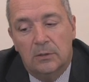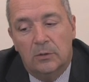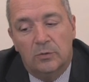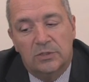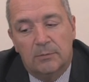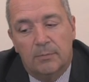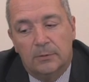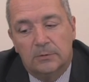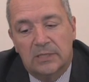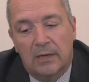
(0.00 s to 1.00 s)
who wish to
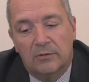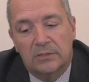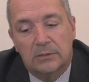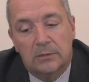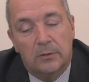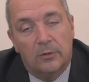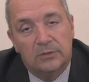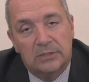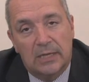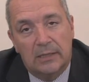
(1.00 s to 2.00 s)
build towers into
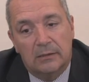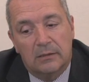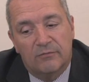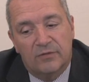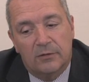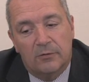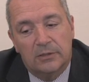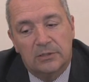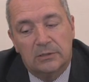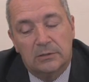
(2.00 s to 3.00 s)
non-standard
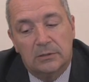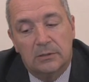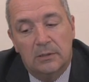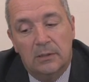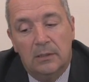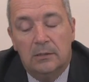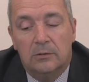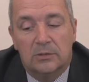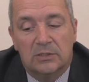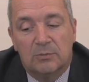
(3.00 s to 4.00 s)
configurations
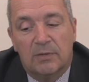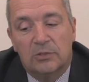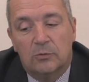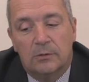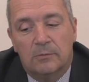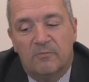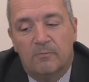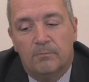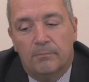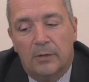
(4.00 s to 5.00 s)
using special
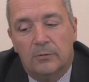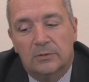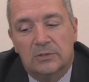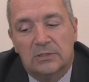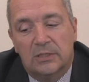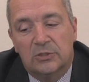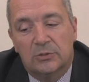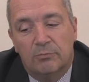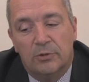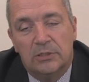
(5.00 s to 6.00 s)
components such as
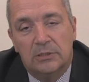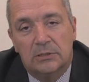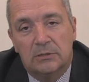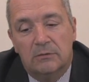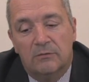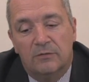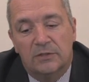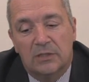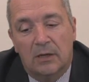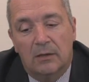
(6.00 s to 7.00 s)
bridges,
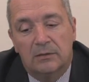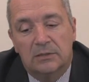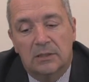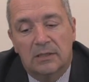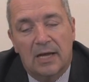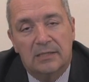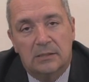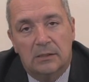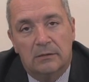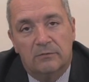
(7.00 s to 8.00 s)
facades,
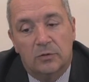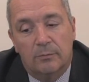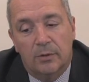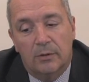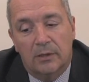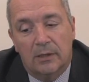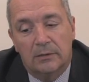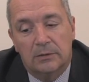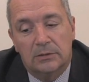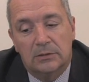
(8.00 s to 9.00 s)
cantilevers or bird
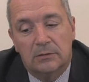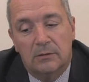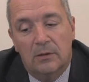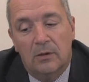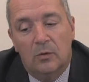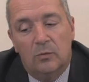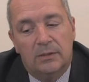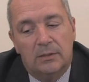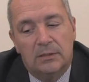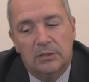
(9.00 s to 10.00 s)
cages, with
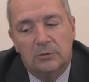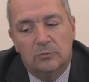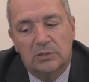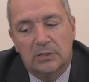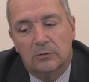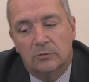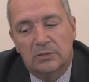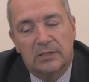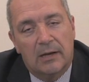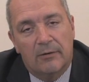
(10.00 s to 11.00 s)
the additional skills
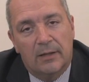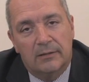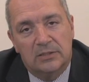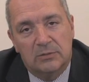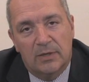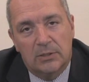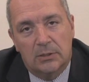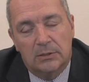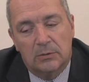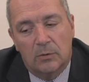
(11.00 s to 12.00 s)
to carry out this
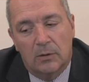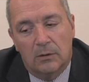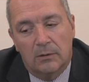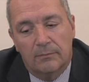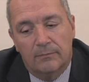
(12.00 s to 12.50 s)
specialist work.